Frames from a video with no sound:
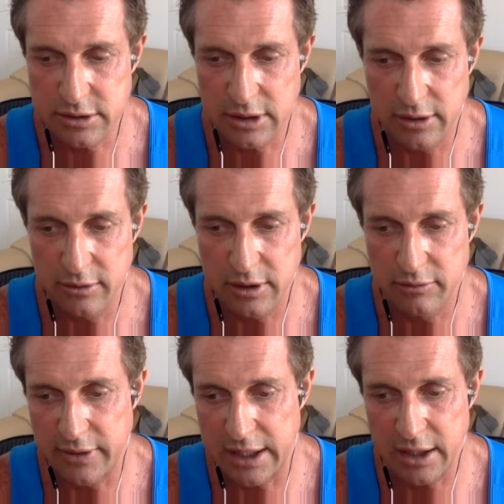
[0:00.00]
Uh, you know,
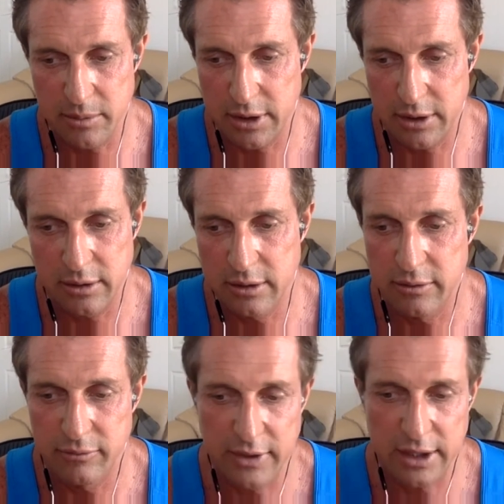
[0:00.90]
Valium
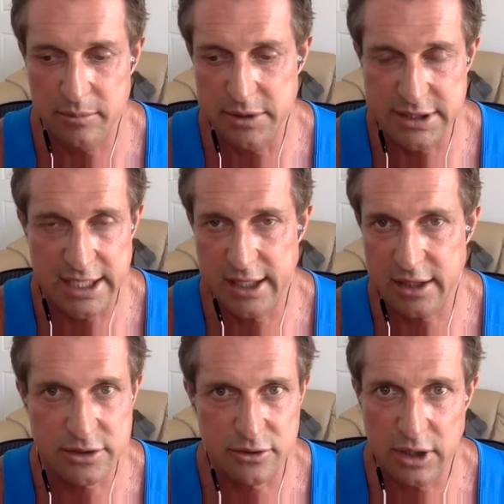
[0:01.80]
Valium and
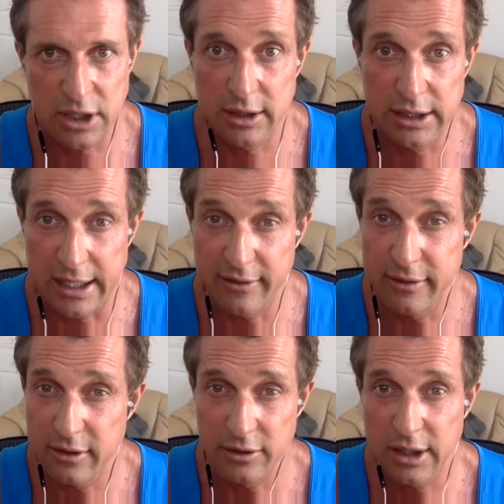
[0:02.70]
Xanax are not
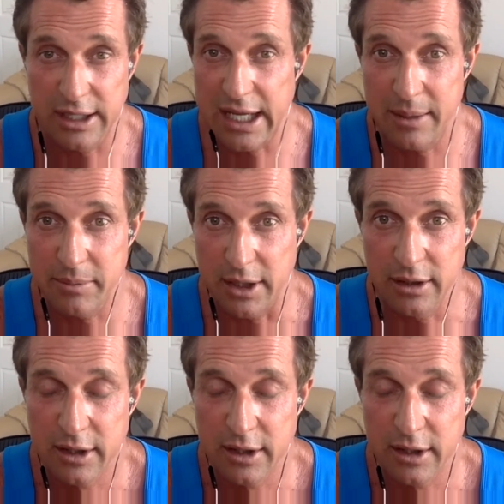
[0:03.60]
they're not GABA.